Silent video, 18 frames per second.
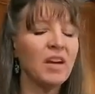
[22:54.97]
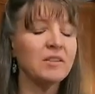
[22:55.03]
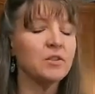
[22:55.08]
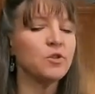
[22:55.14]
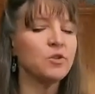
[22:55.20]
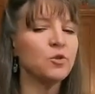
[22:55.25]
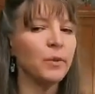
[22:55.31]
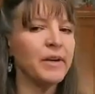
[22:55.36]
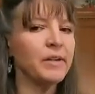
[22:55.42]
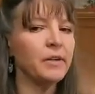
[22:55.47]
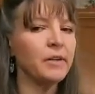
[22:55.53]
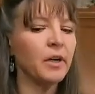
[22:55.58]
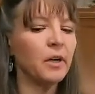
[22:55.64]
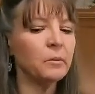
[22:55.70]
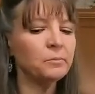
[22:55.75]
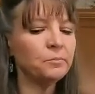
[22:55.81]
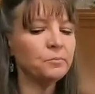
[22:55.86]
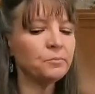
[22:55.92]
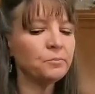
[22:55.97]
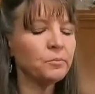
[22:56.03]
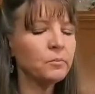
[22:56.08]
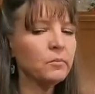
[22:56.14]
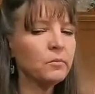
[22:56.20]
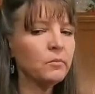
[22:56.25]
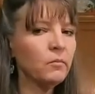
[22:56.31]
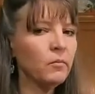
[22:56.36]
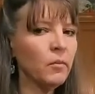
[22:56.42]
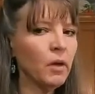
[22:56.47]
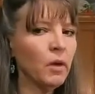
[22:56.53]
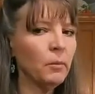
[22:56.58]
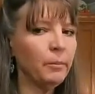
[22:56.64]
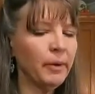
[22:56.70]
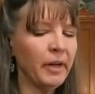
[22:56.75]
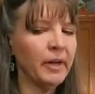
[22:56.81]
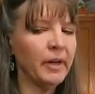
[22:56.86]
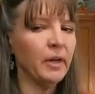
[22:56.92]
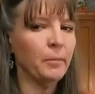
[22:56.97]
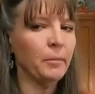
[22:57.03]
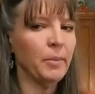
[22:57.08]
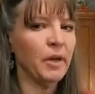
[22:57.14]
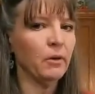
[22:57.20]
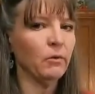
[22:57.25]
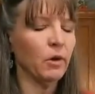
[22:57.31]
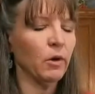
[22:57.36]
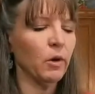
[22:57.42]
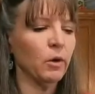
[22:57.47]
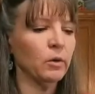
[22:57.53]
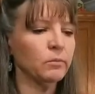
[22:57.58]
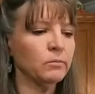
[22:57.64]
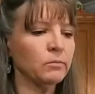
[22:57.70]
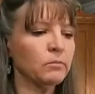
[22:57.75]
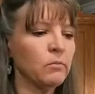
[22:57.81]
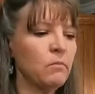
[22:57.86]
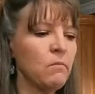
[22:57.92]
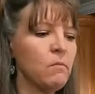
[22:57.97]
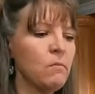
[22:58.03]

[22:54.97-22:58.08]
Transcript: That sweetener played a big role.